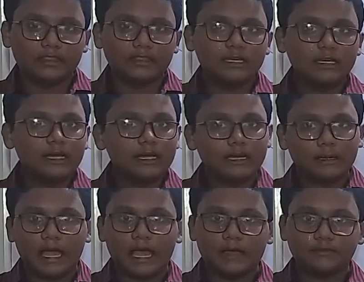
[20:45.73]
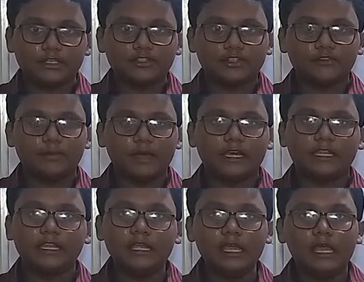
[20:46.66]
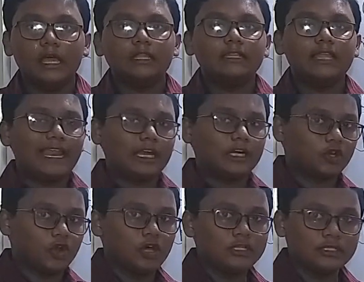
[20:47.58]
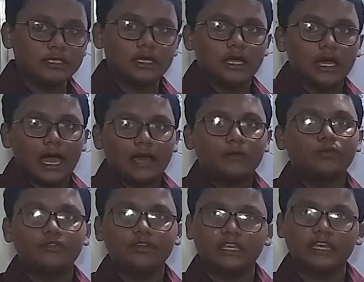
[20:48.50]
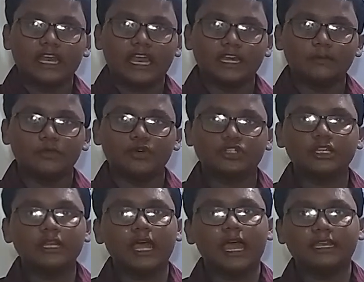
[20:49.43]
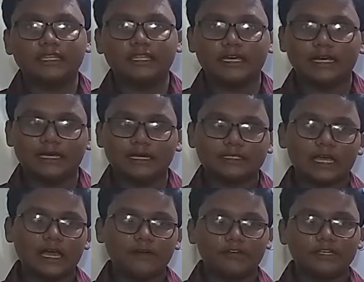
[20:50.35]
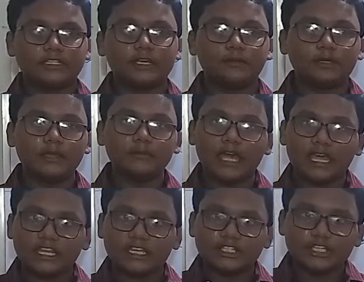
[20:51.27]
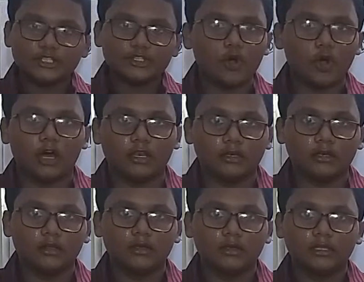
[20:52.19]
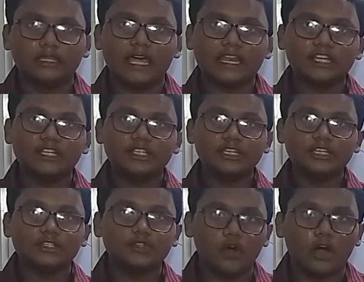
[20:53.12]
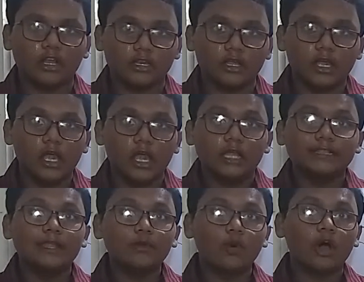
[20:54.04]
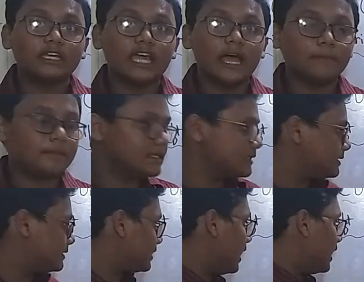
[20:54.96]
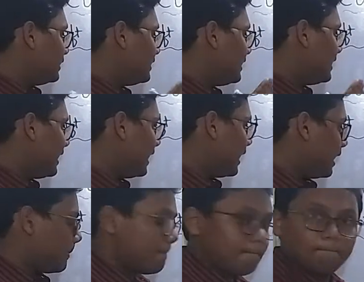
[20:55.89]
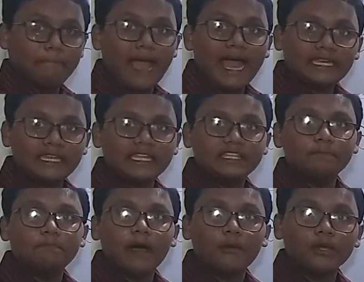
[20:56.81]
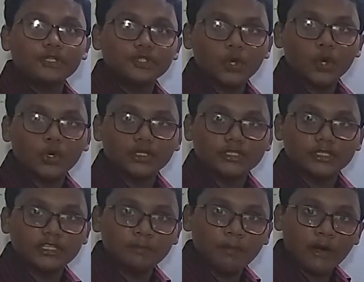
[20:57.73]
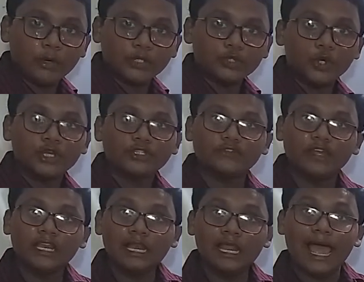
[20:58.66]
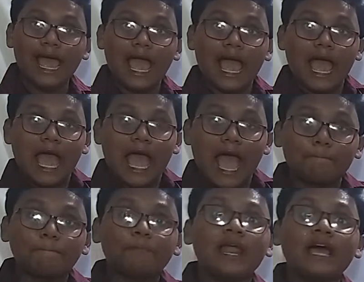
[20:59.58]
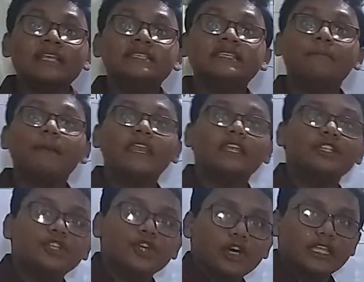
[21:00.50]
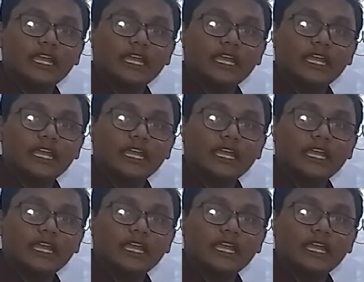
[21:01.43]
the absence of battery, the electrons are moving in random motion, and for some time the energy is gone. The energy is gone. Then what happens? The battery, the power source will apply some energy on